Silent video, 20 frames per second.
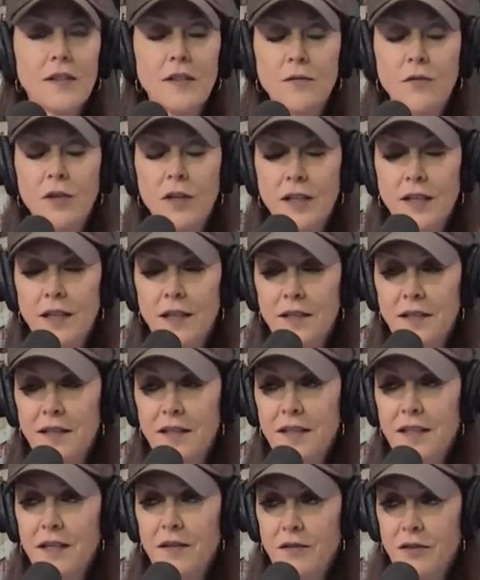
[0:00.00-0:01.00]
It really does
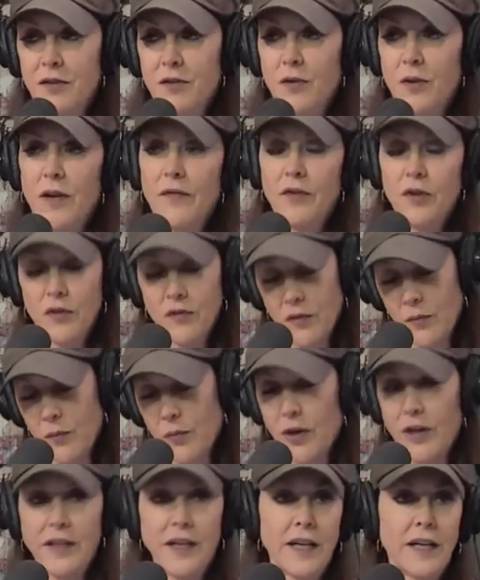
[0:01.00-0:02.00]
uh-huh. to tell a story after you've
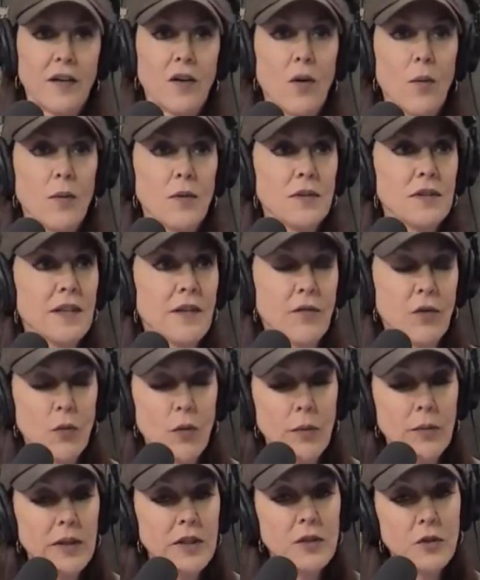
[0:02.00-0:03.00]
impregnated almost every
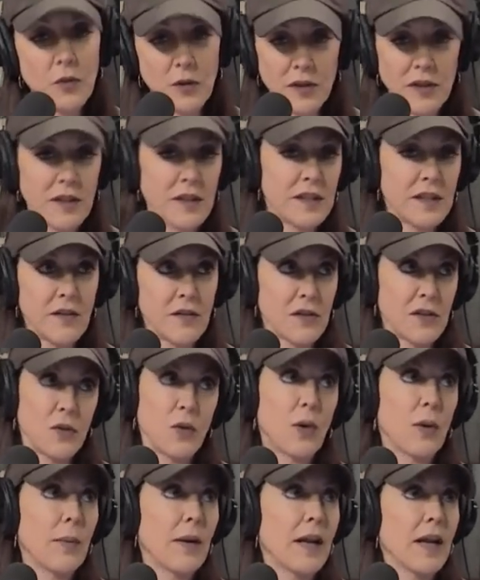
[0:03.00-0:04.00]
woman in Georgia. Tell a
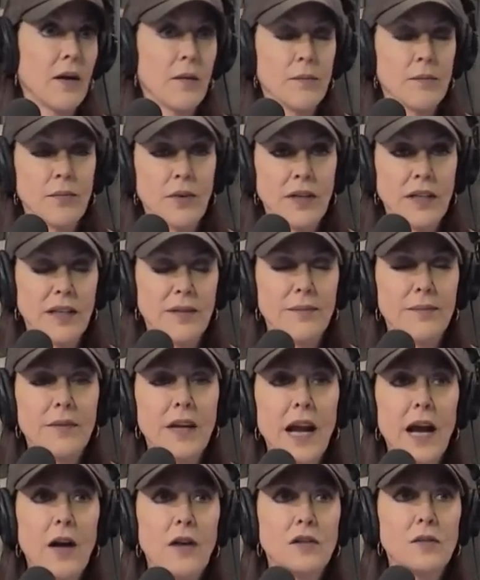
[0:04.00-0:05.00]
story about how pregnant
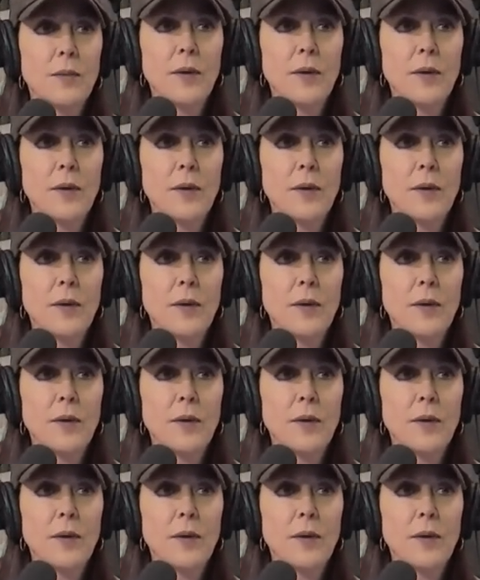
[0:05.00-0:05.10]
cows.